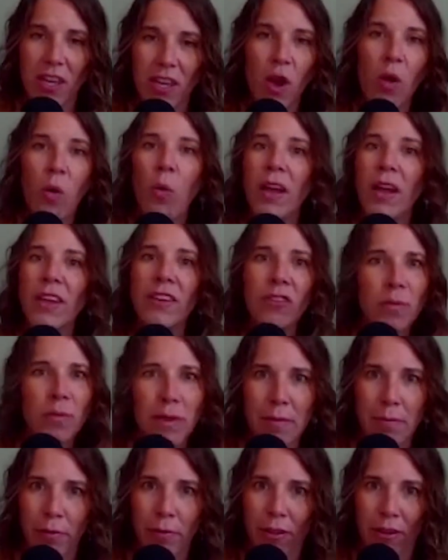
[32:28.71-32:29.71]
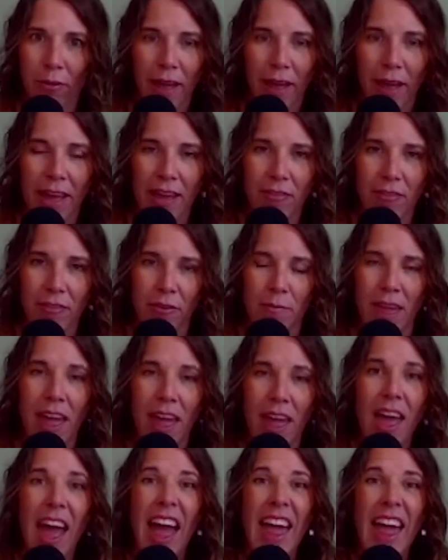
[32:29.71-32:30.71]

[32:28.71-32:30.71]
No wonder people aren't buying from me.